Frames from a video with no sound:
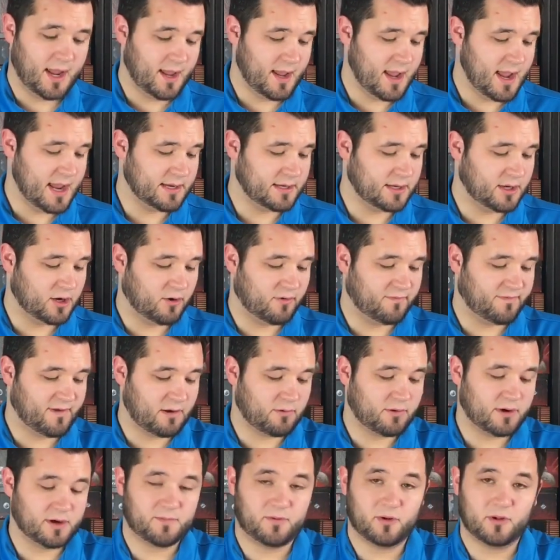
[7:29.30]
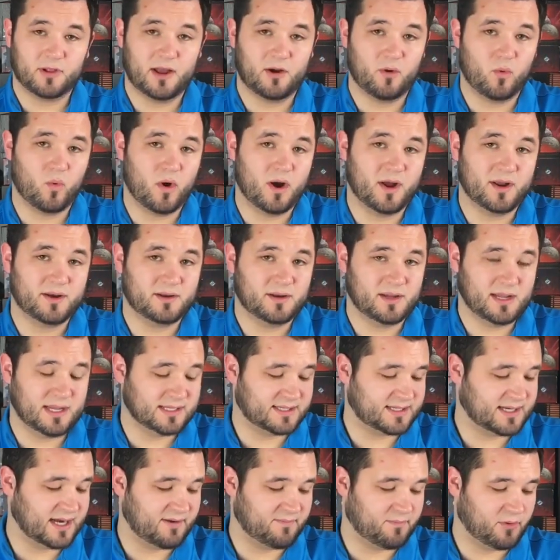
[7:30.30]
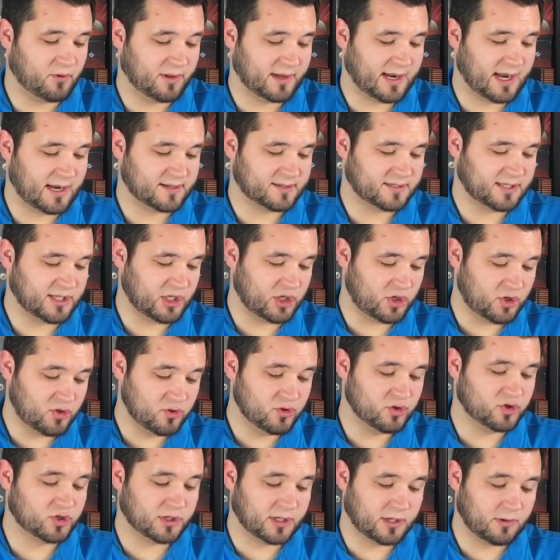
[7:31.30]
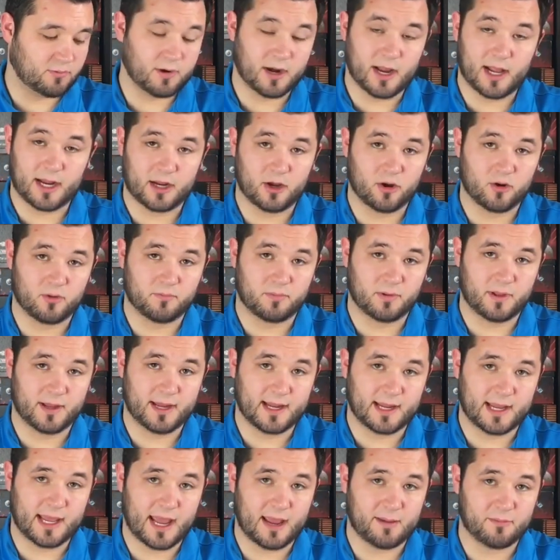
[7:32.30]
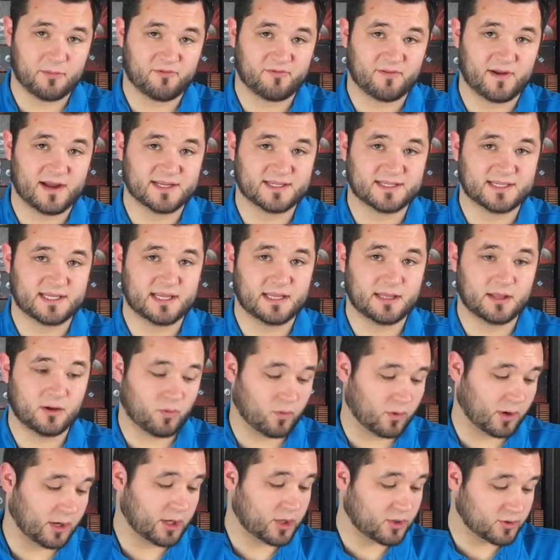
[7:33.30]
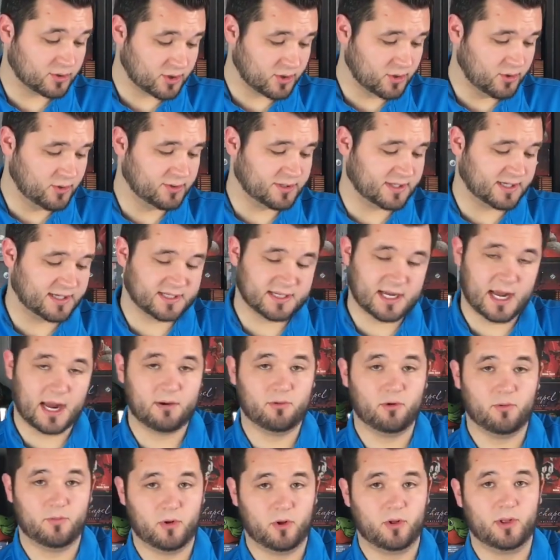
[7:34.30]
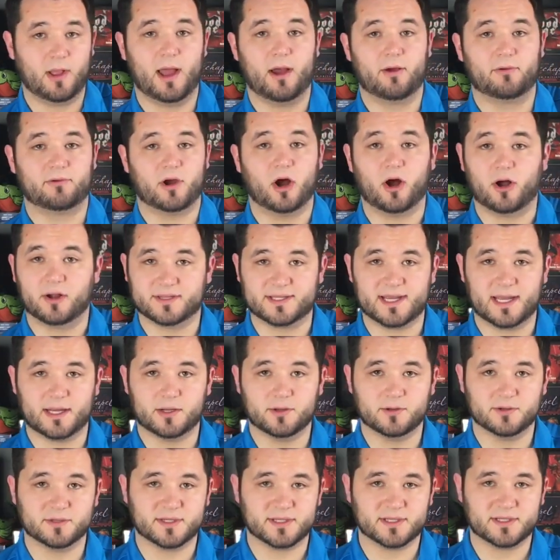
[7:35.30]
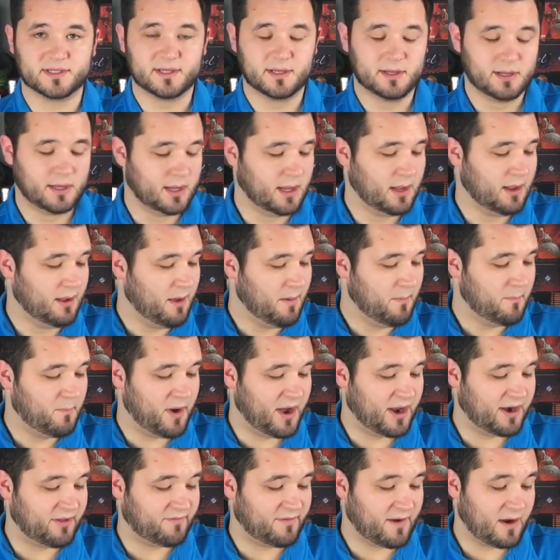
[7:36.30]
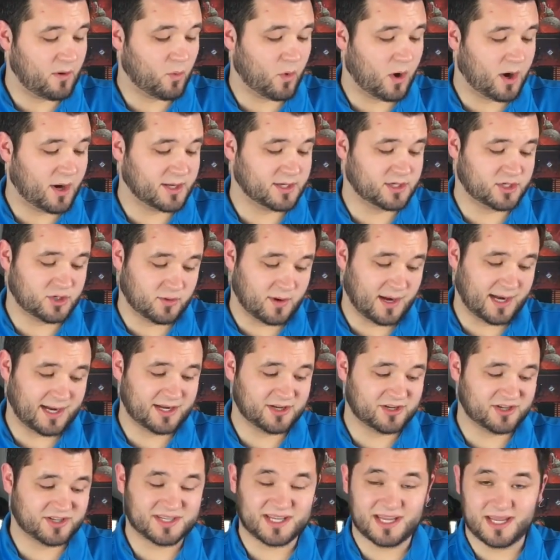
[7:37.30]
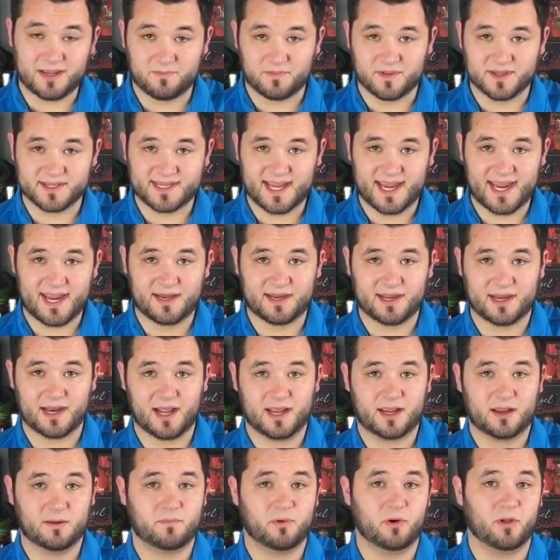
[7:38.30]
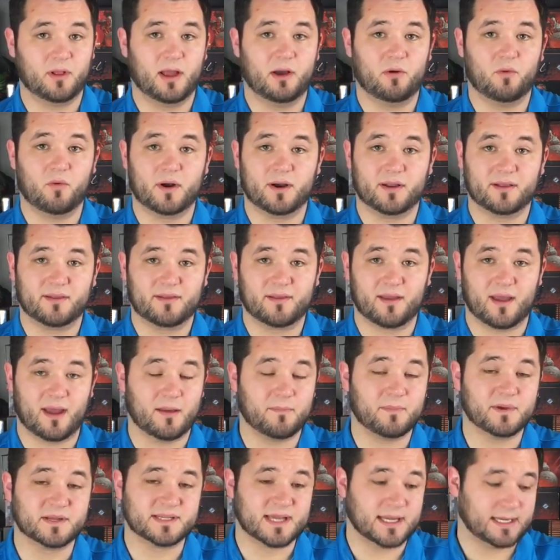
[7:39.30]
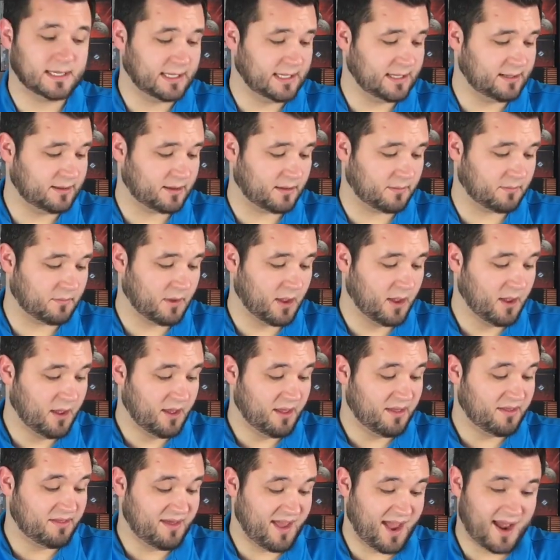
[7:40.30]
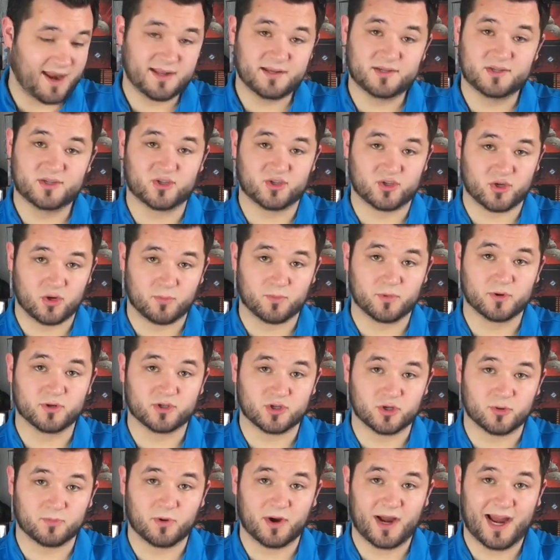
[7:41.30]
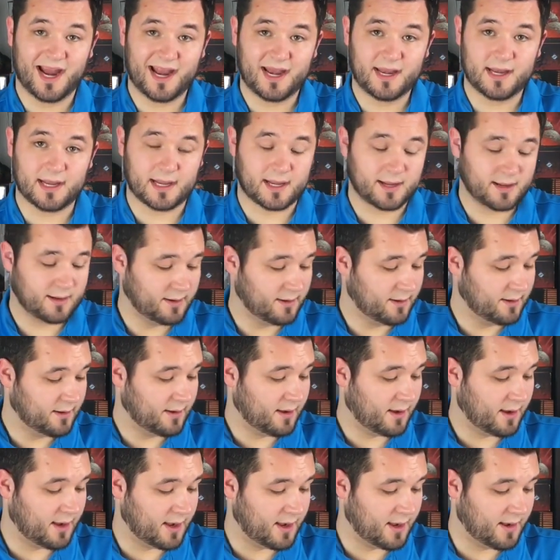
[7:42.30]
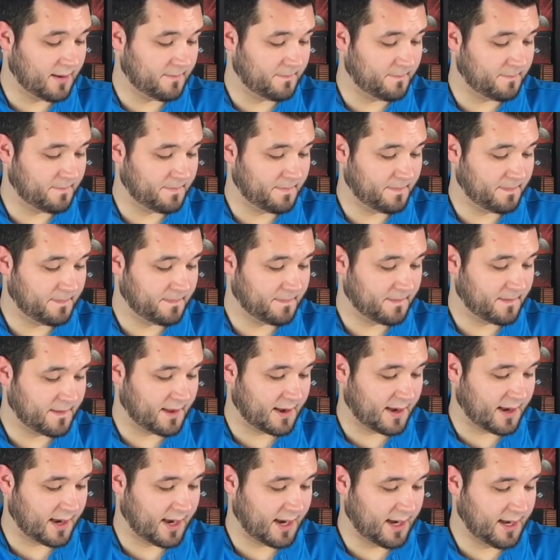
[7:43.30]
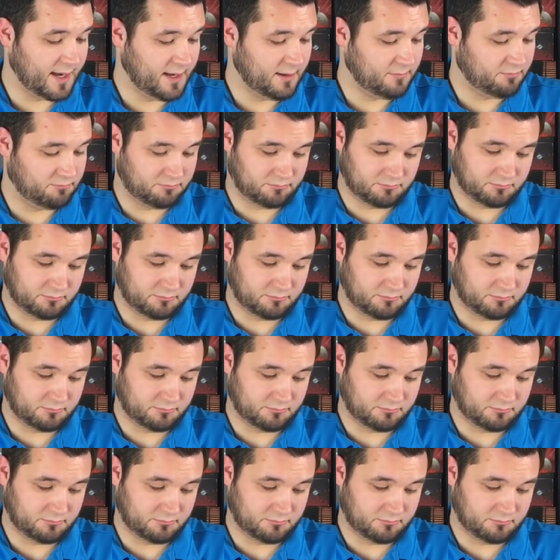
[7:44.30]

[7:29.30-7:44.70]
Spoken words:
And, you know, if I want to pull out one, instead of pulling out... Usually when I go and play a game, if I see that we're going to use oozes, I will pull out all 10 oozes. But if I wanted to, I could just keep this handy, and I could pull out one at a time as I need them. That is super, super handy. I